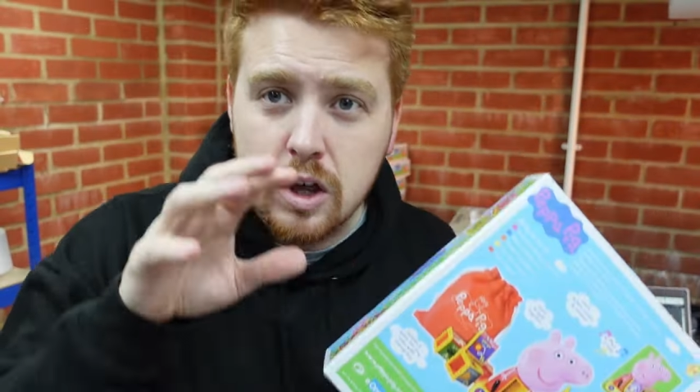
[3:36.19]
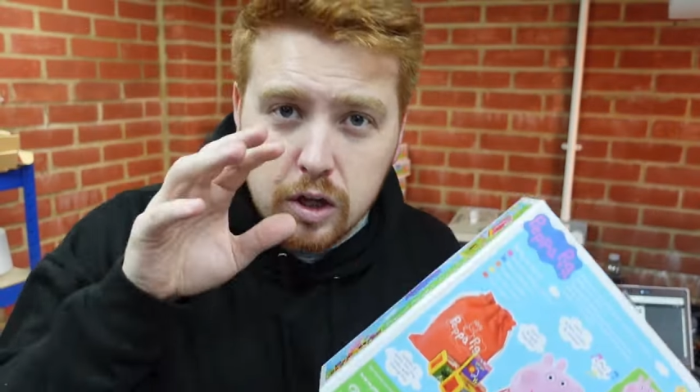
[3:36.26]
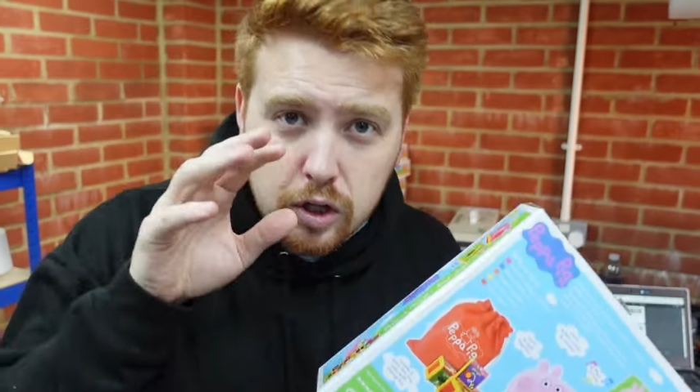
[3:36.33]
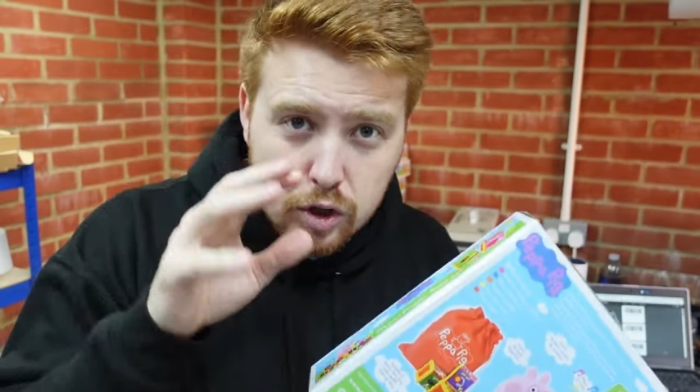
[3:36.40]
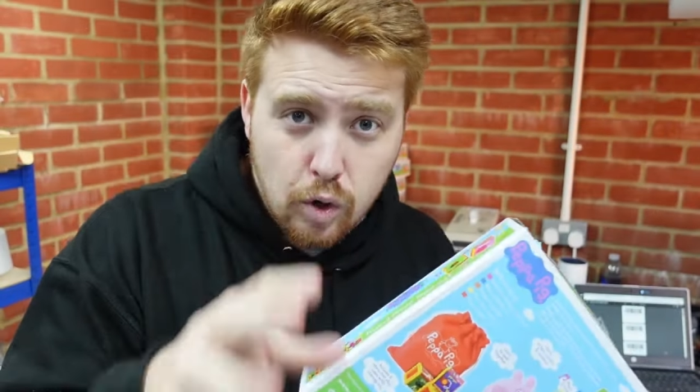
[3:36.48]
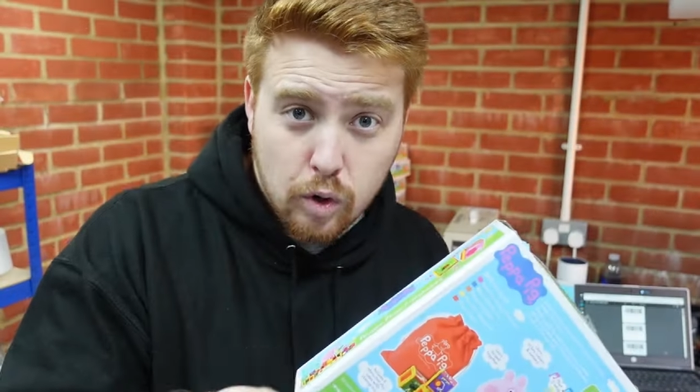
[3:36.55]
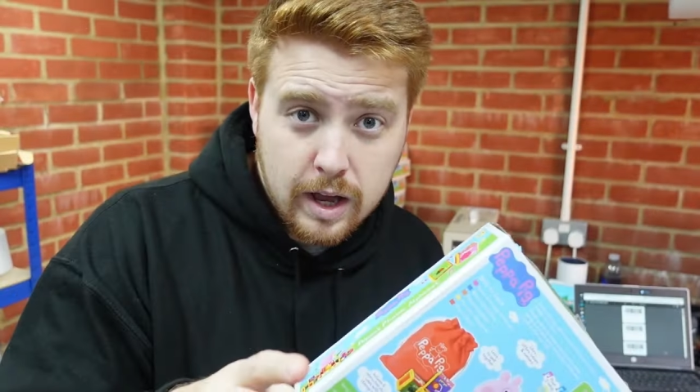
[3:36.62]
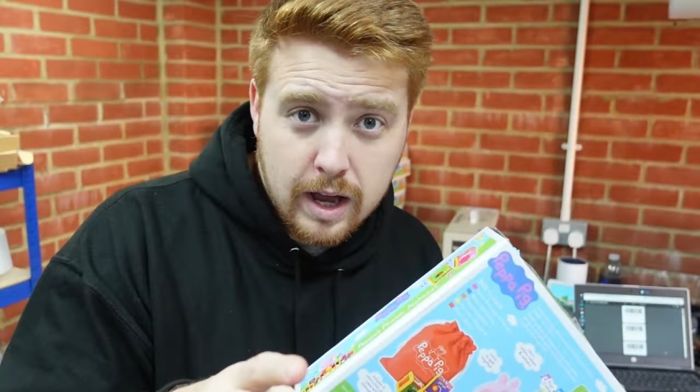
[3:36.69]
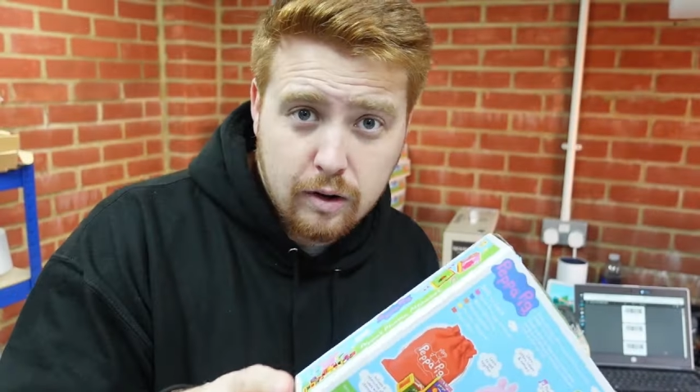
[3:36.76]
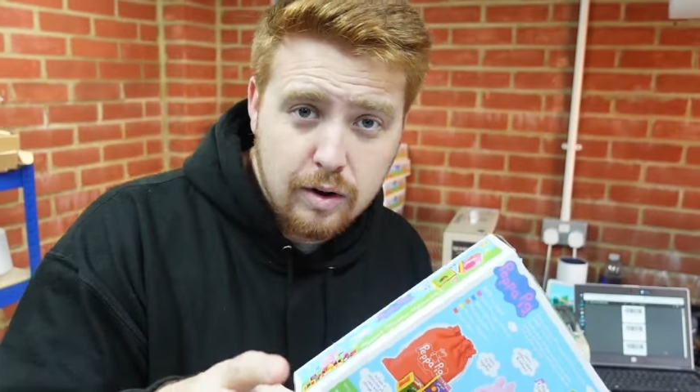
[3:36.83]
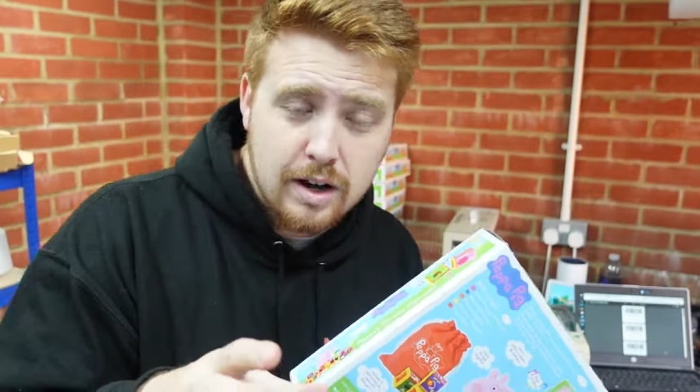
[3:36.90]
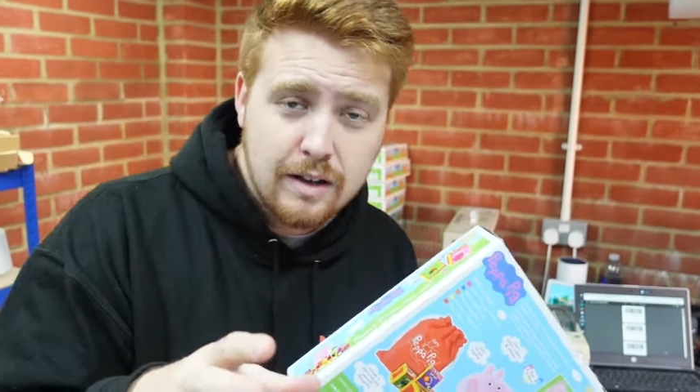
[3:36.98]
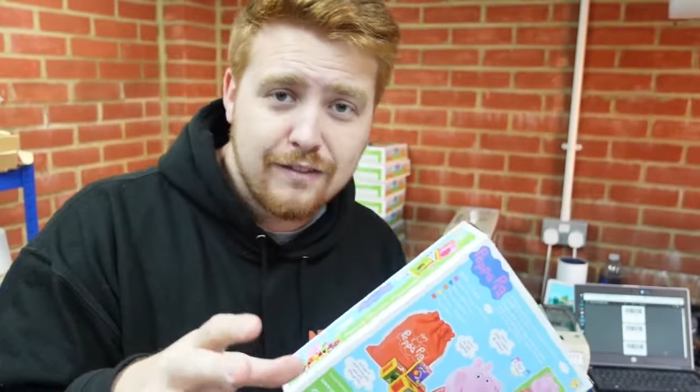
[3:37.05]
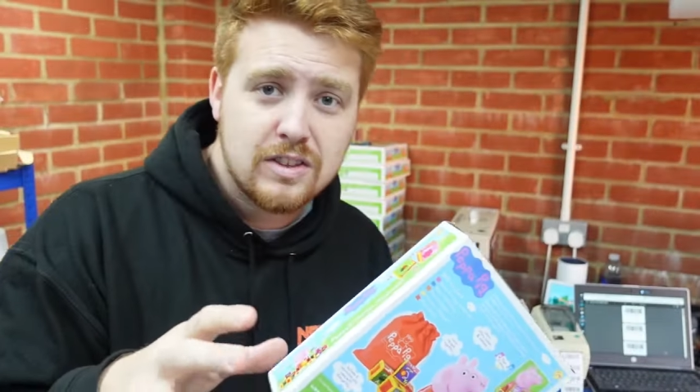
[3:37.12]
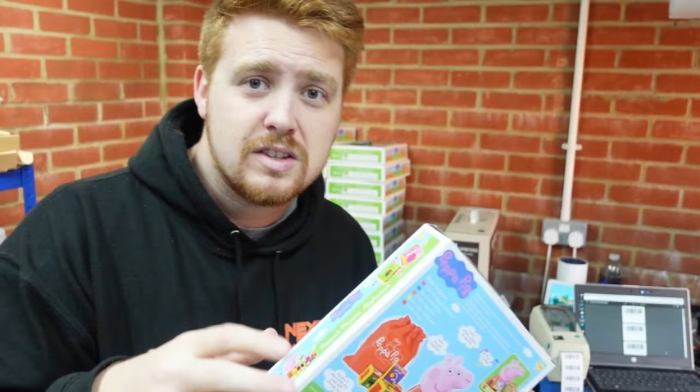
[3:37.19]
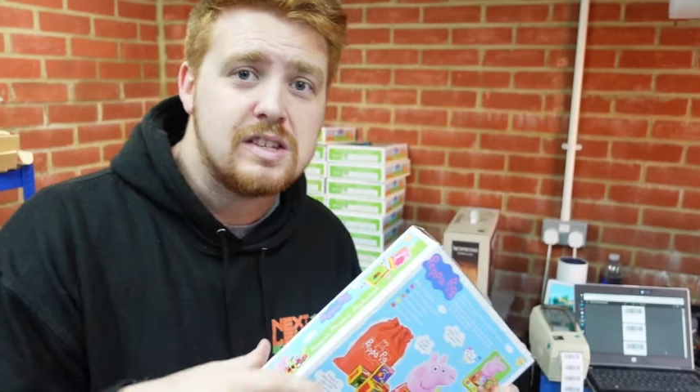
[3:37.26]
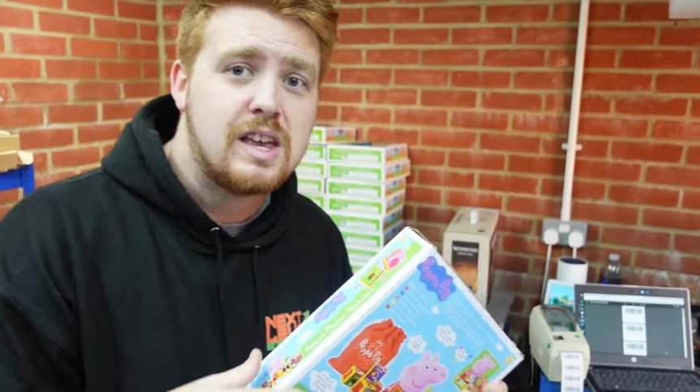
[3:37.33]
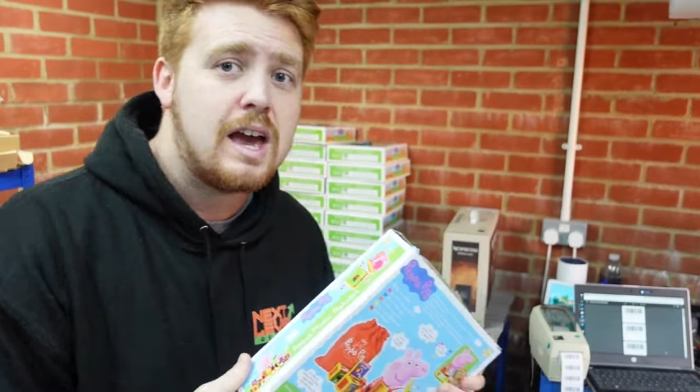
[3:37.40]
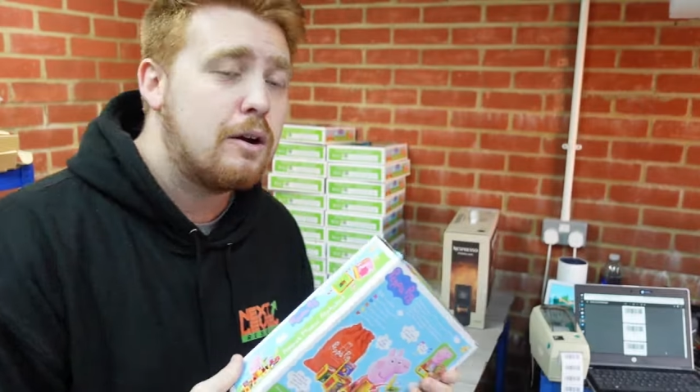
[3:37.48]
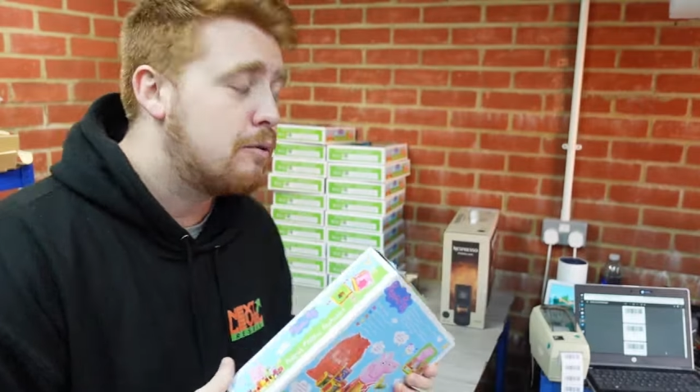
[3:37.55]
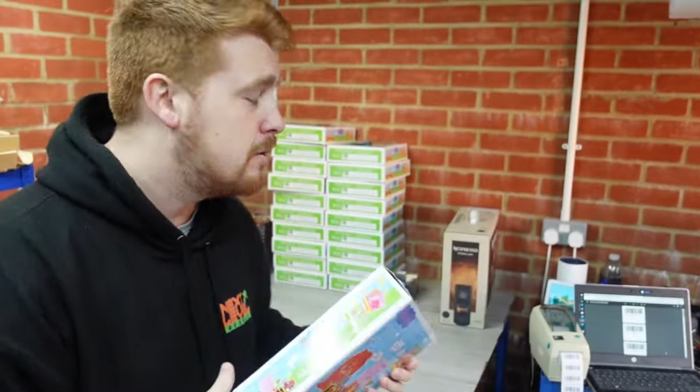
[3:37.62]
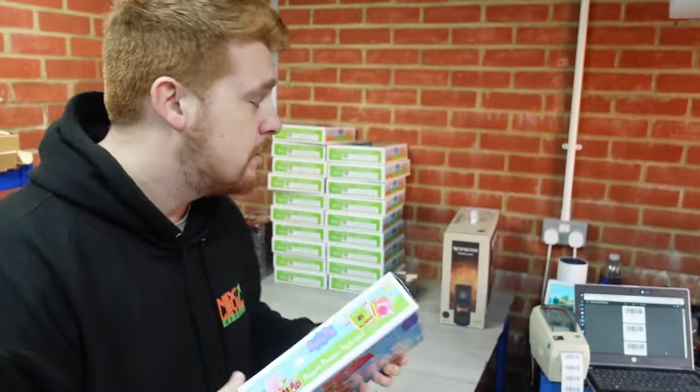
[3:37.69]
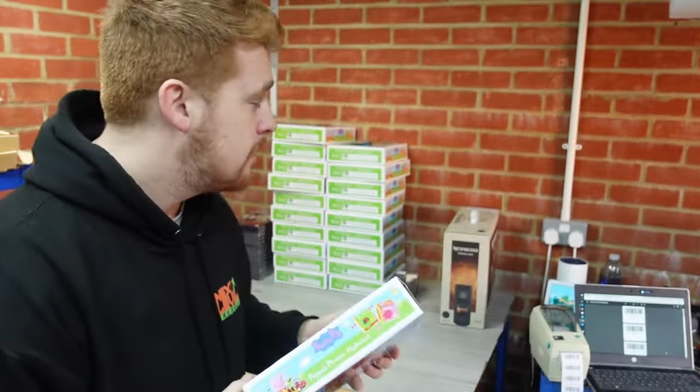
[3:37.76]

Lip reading: you'll get credit for the sale.